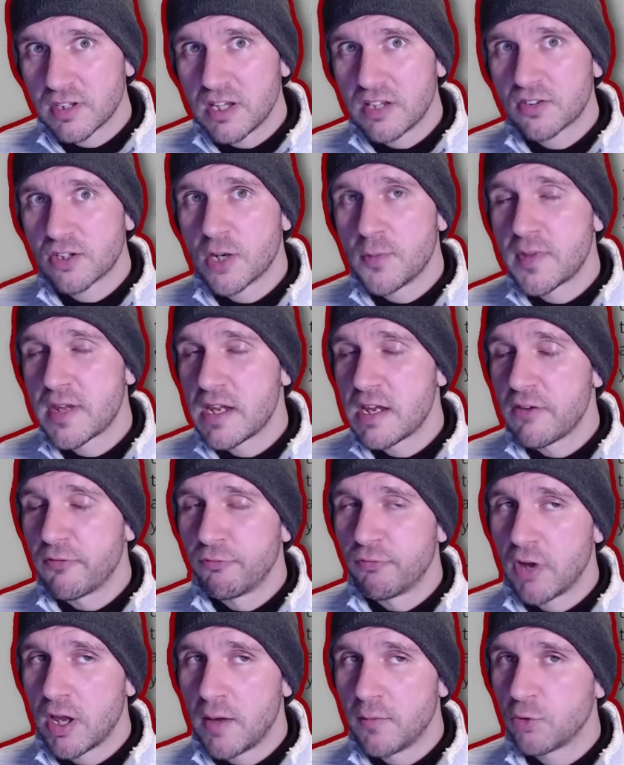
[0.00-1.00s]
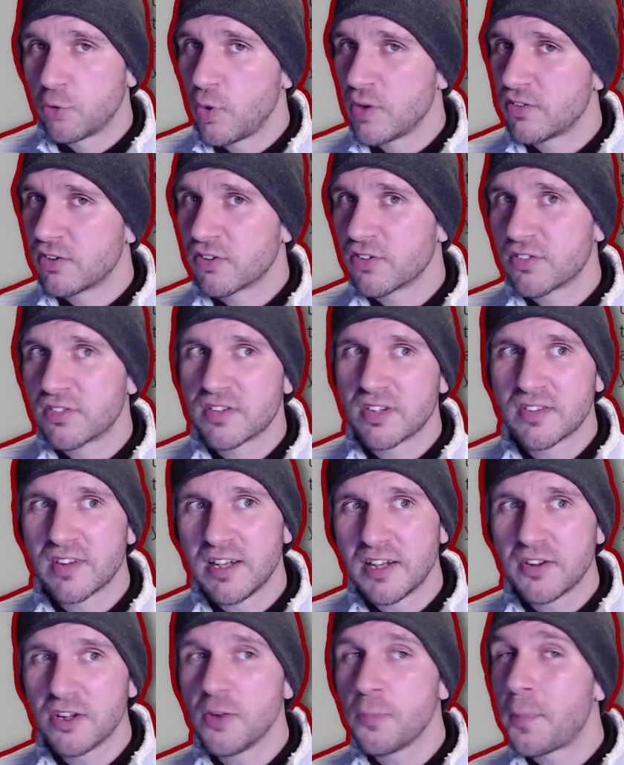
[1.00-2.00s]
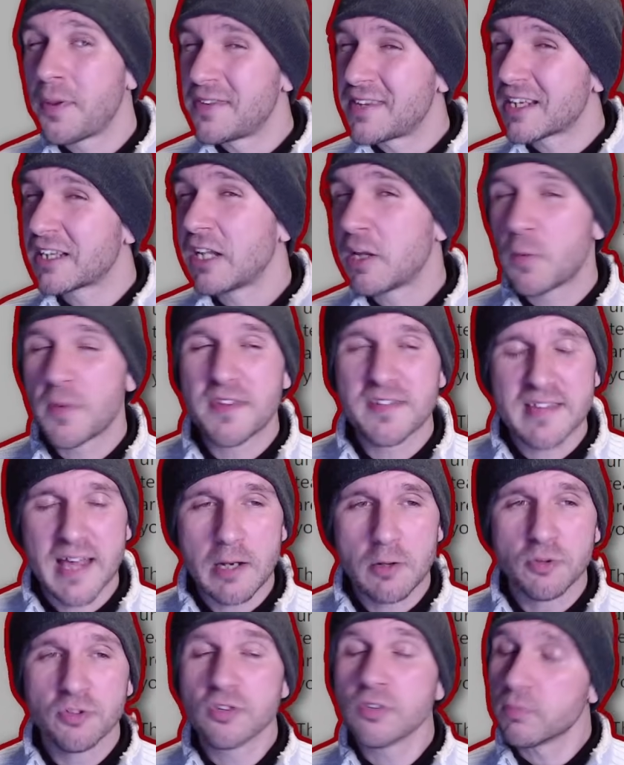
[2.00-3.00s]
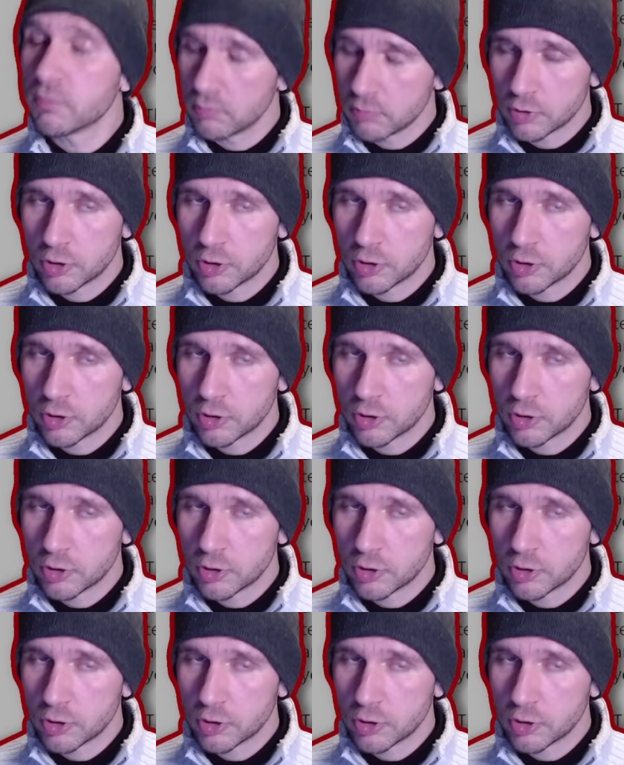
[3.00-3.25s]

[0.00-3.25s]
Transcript: it's going to be tweaked just a little, particularly with the sounds.